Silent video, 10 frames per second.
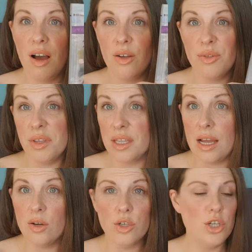I think
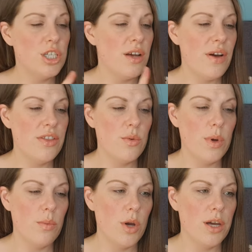they look good, and I've had the
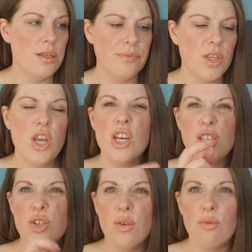Whitworth's
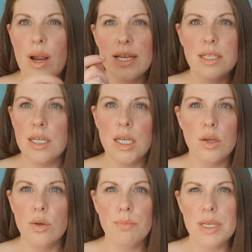sort of raisiny
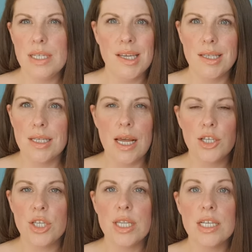nut biscuit
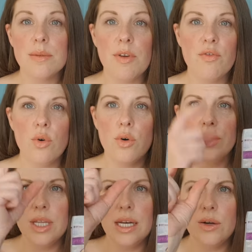selection things before,
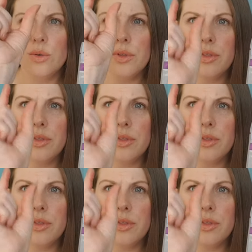and the little